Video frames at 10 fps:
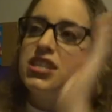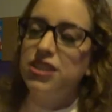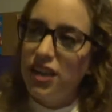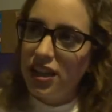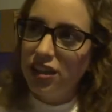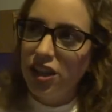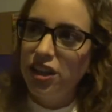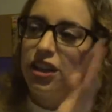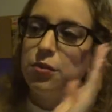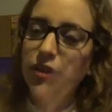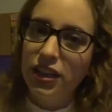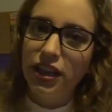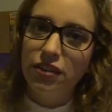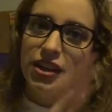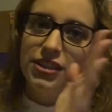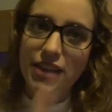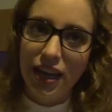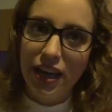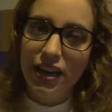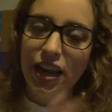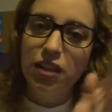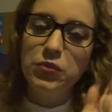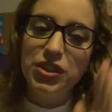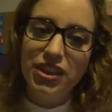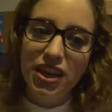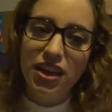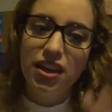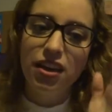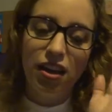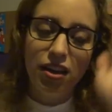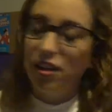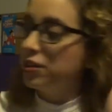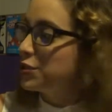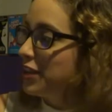they learn that Abuela Claudia died and when they, uh,